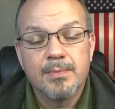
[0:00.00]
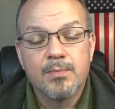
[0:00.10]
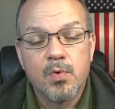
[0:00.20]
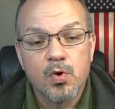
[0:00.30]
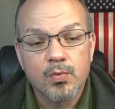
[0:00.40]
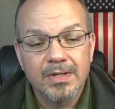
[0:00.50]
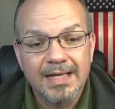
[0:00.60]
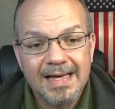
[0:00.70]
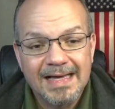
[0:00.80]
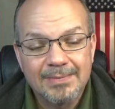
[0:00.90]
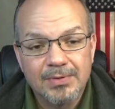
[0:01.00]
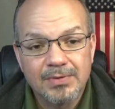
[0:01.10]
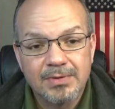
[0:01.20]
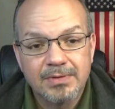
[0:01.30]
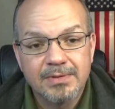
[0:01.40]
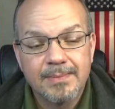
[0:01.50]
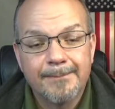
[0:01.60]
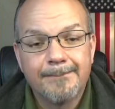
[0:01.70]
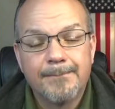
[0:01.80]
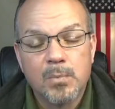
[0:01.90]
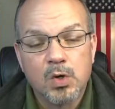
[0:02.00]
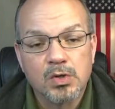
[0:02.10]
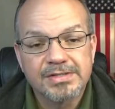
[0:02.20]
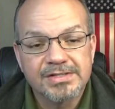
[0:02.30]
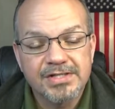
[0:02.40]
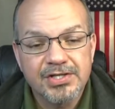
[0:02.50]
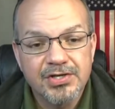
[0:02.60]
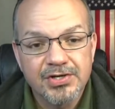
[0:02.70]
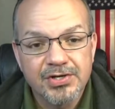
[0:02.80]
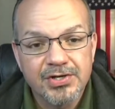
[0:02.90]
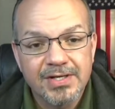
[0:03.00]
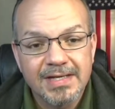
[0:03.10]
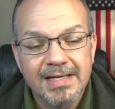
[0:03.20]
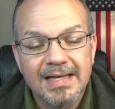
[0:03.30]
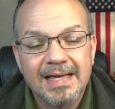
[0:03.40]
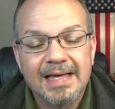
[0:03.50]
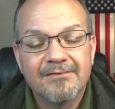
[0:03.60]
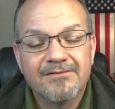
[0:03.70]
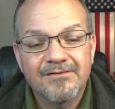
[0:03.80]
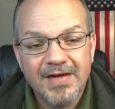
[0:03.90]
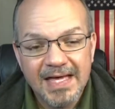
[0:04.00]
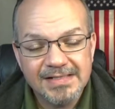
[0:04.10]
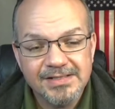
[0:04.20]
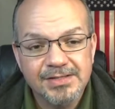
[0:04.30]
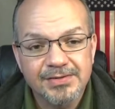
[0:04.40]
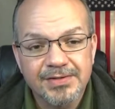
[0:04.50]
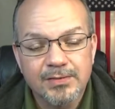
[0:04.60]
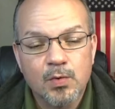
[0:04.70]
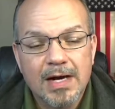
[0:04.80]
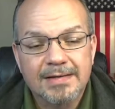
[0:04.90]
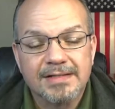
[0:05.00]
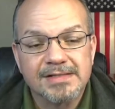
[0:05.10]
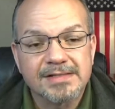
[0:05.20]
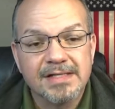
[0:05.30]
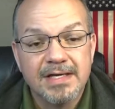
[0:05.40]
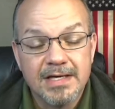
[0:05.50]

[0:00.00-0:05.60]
more reliable, more secure, and faster than wireless.